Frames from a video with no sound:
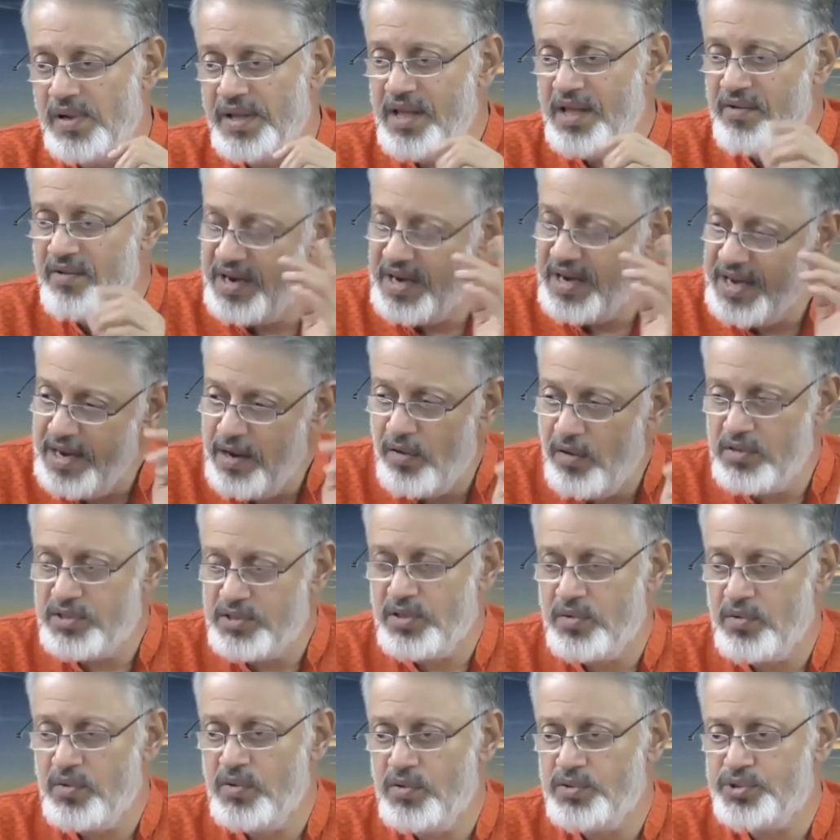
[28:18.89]
Even he
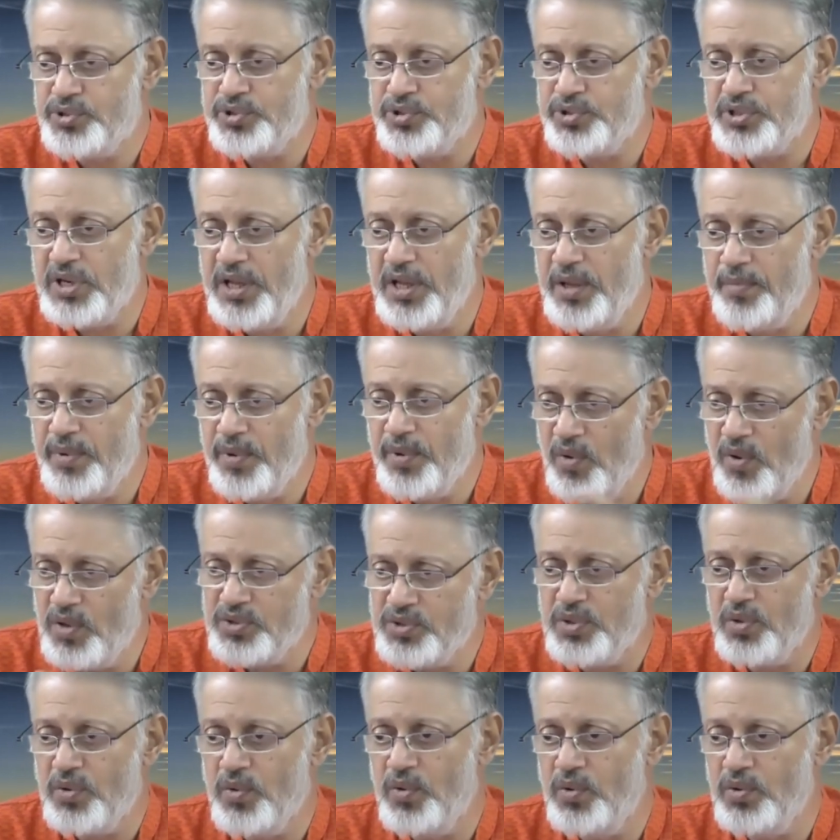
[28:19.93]
also goes to sleep, you
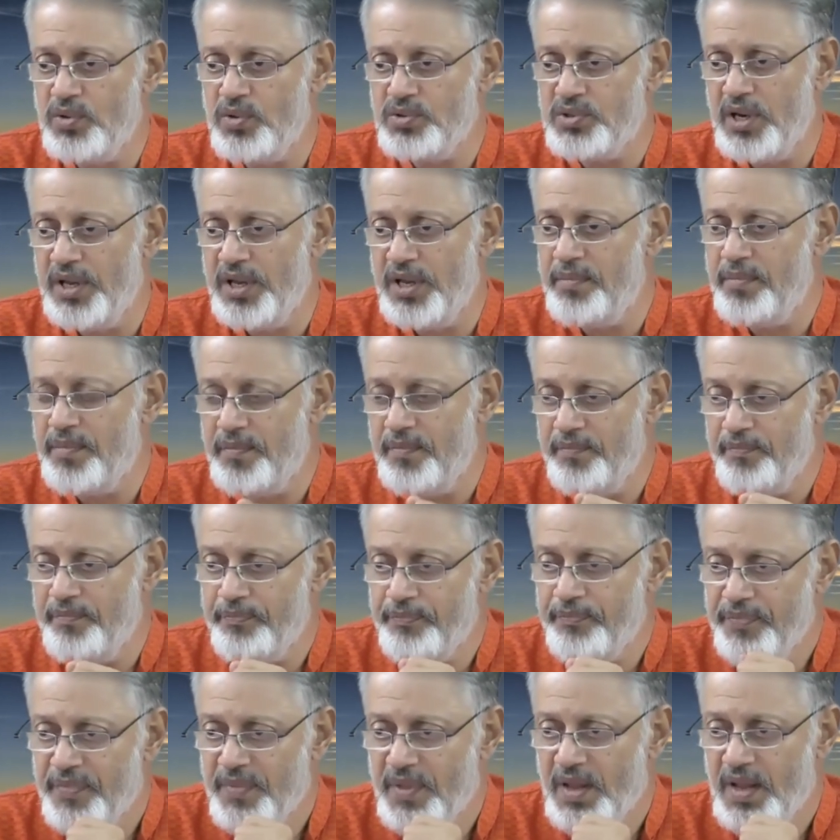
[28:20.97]
also go to sleep,
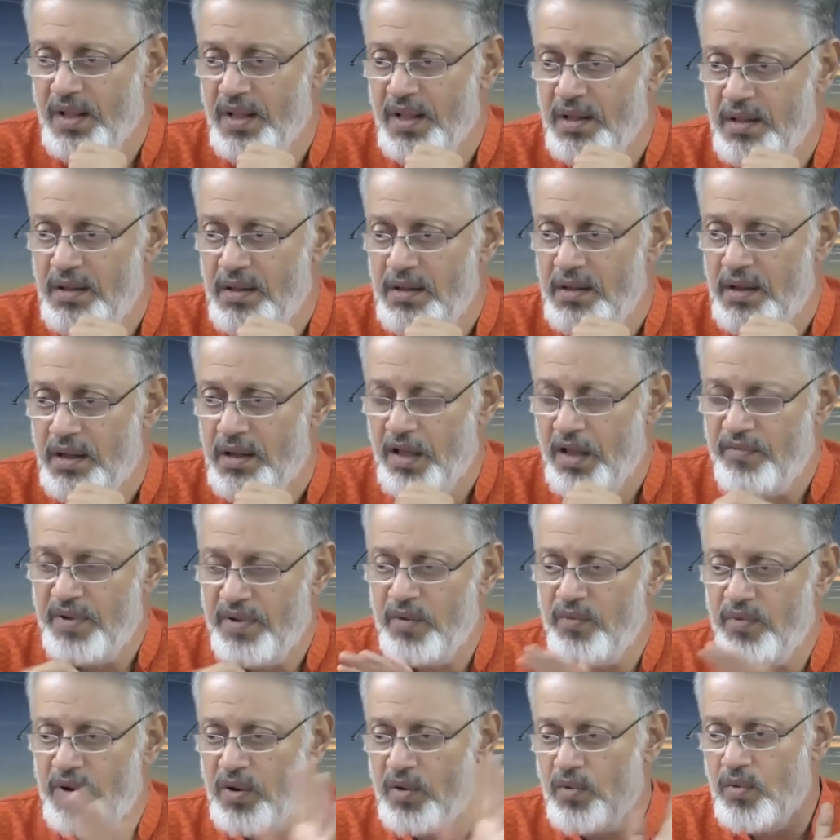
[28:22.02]

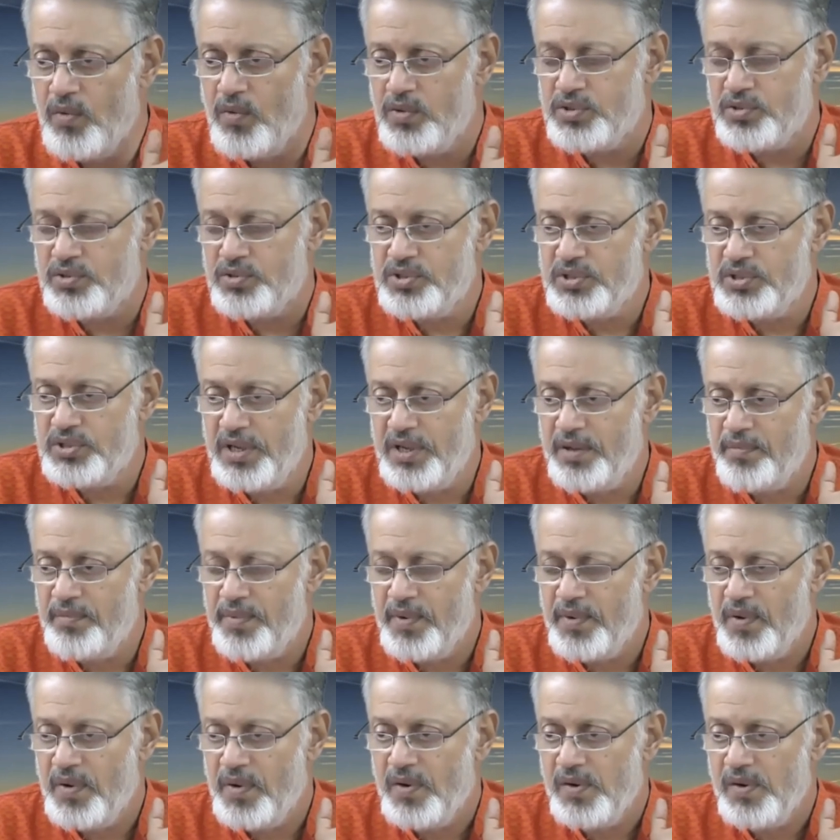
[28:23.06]
everyone goes to sleep.
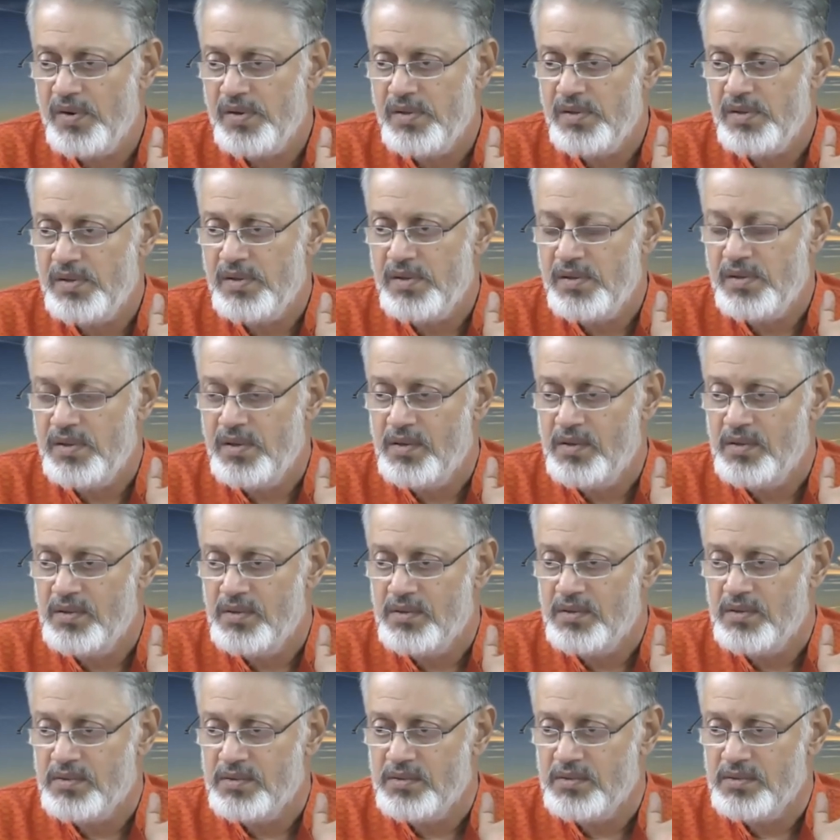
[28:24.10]

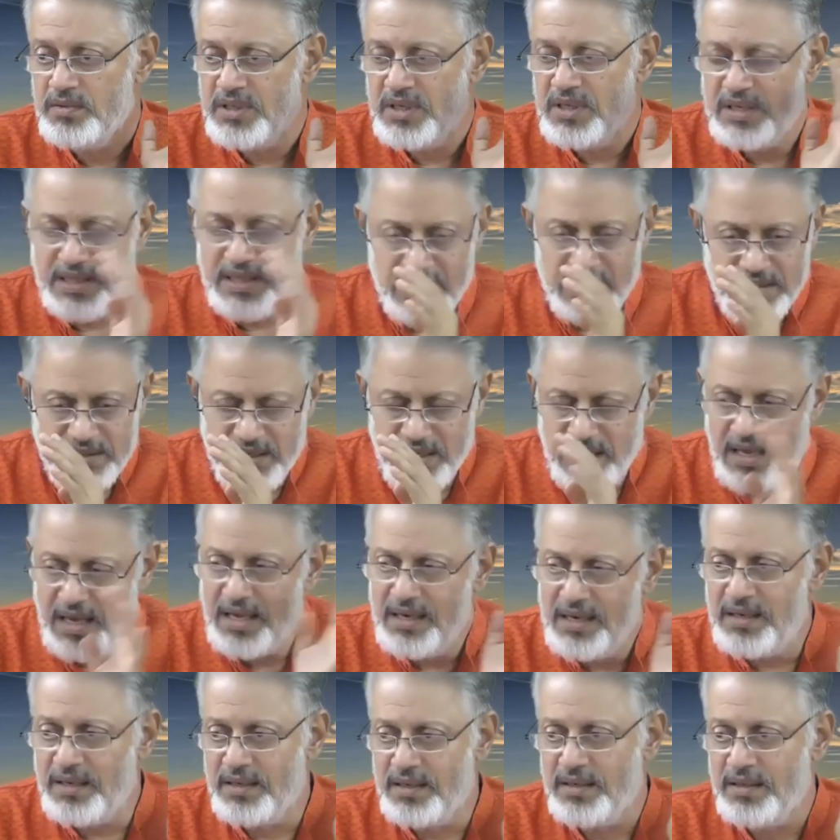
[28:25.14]
So there is
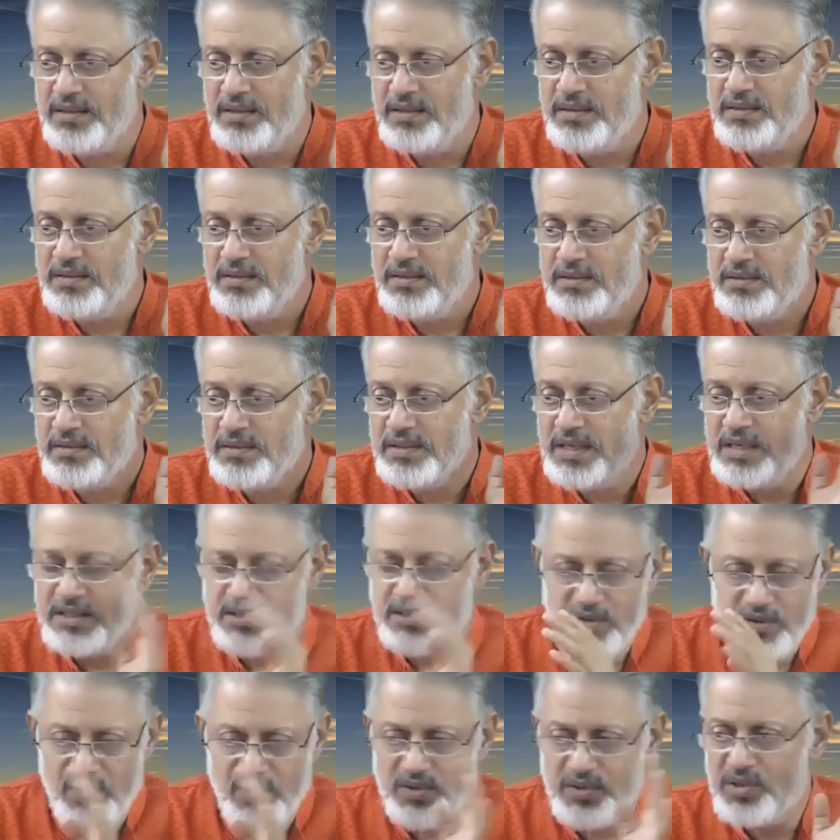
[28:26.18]
none, there
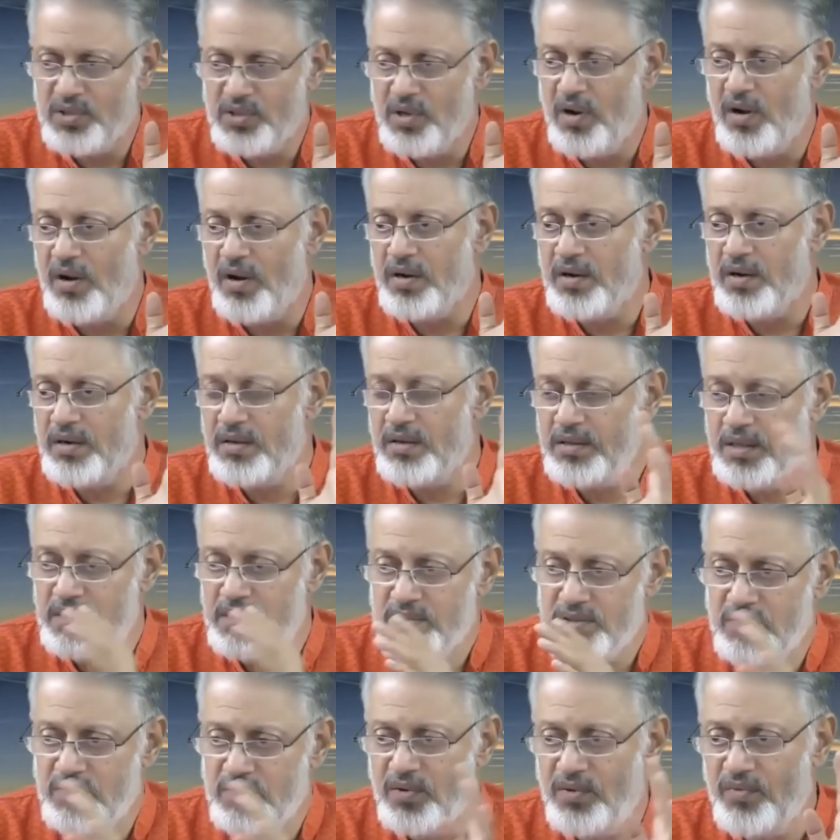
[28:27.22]
is no thought,
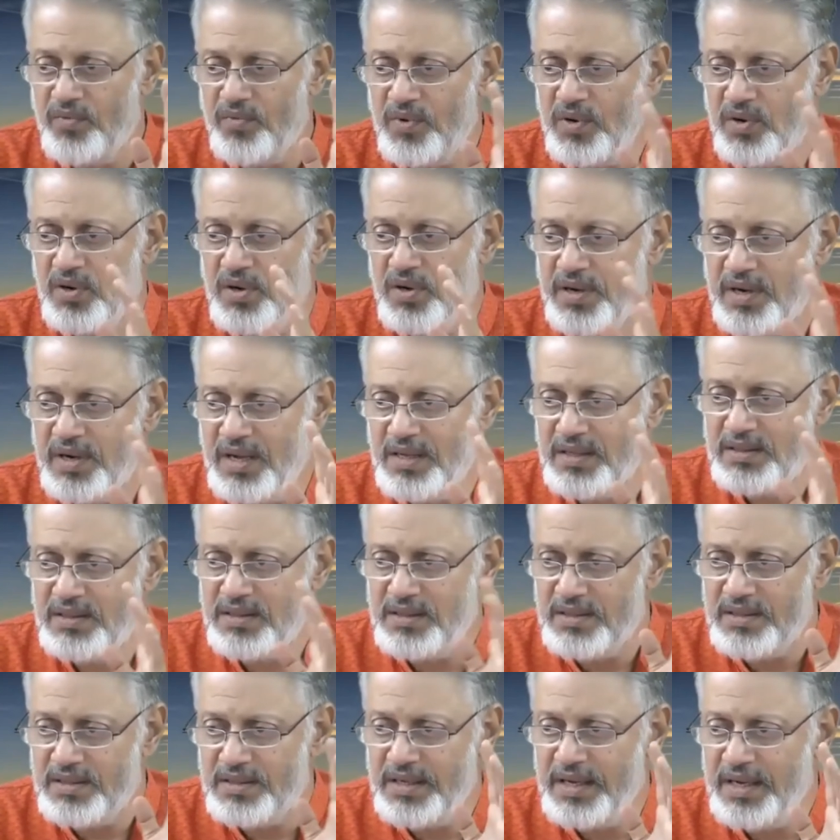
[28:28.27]
there is no world,
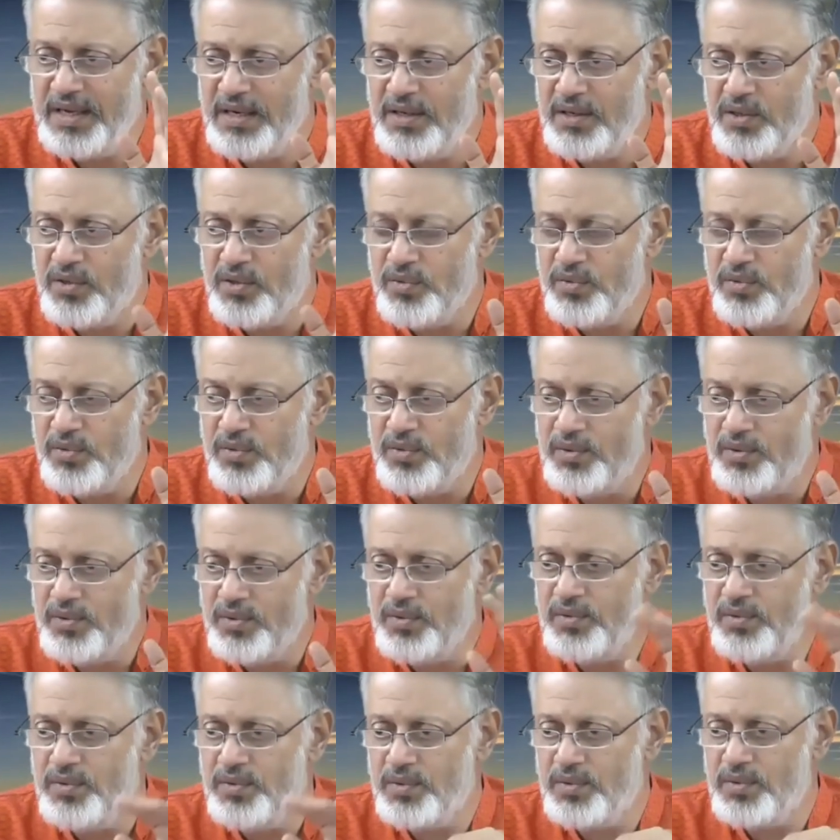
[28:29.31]
nothing to
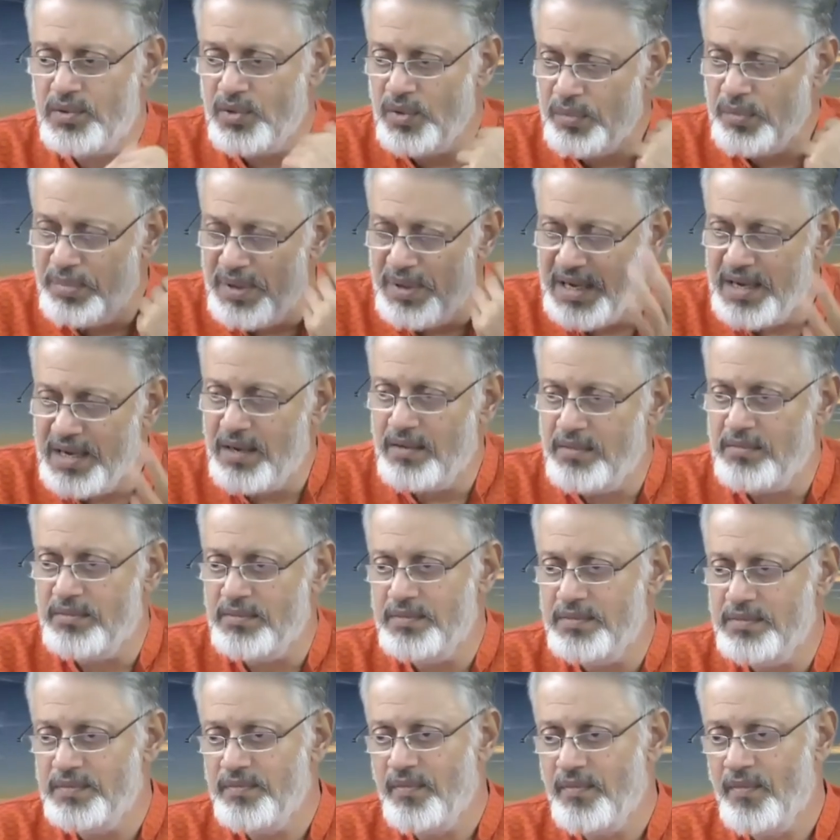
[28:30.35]
do to
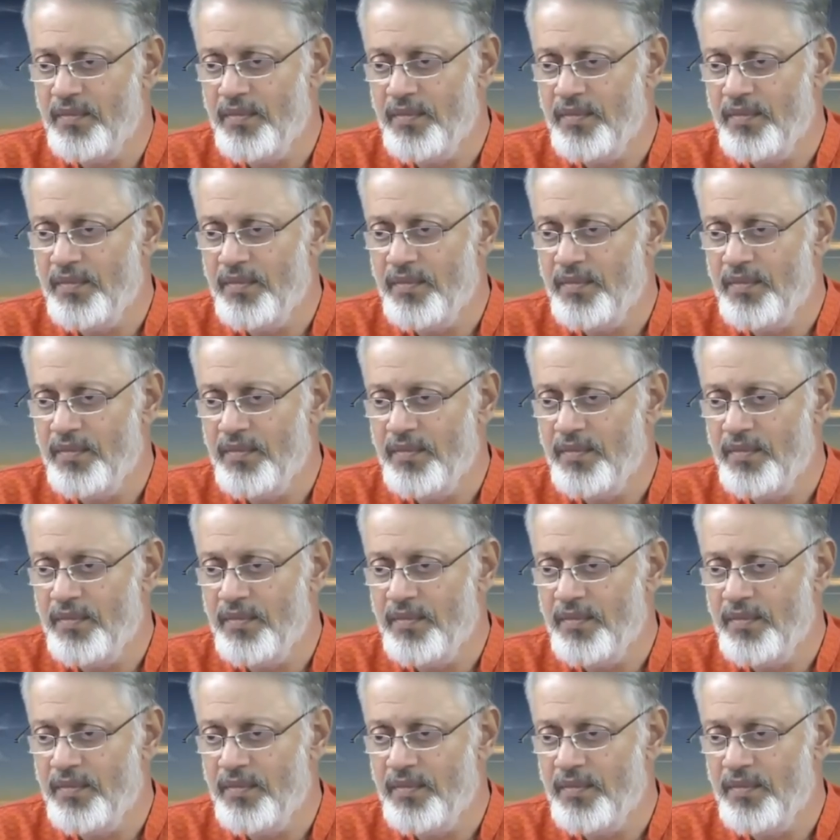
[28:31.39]
become.